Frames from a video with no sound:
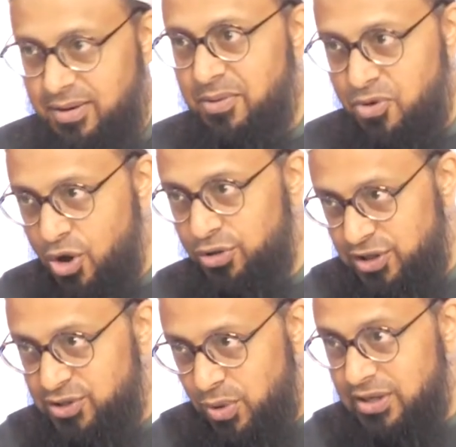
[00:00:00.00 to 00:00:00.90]
Note
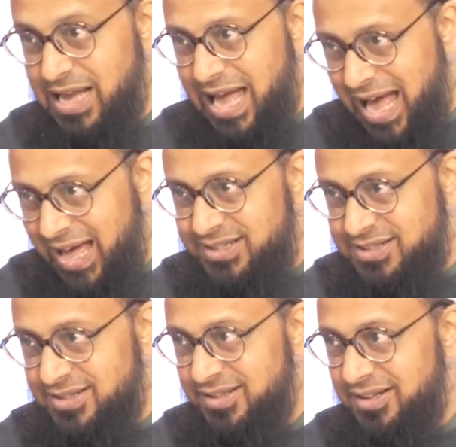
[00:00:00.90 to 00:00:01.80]
these words.
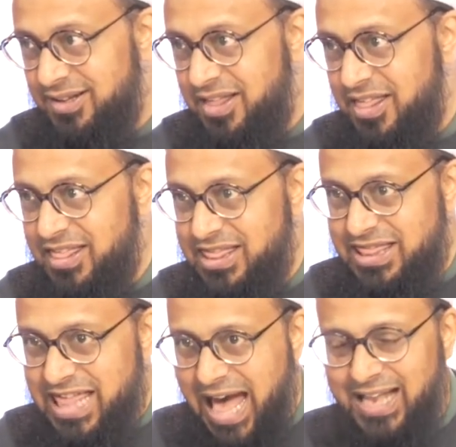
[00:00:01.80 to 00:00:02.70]
At
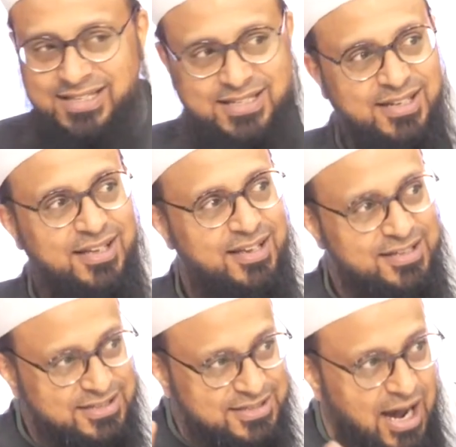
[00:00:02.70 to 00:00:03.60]
that
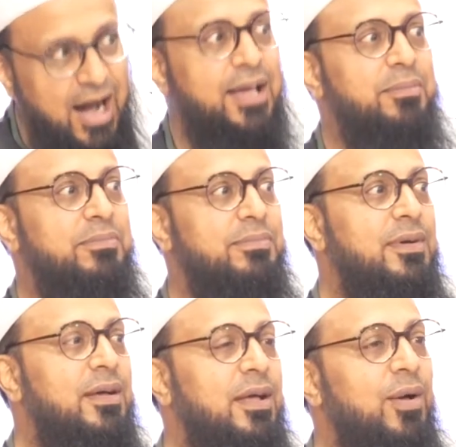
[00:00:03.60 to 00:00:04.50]
time
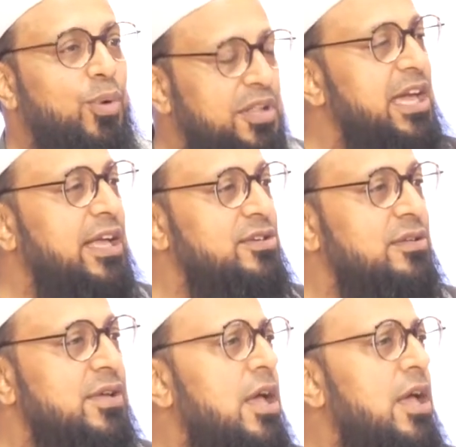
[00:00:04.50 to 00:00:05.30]
were the angels.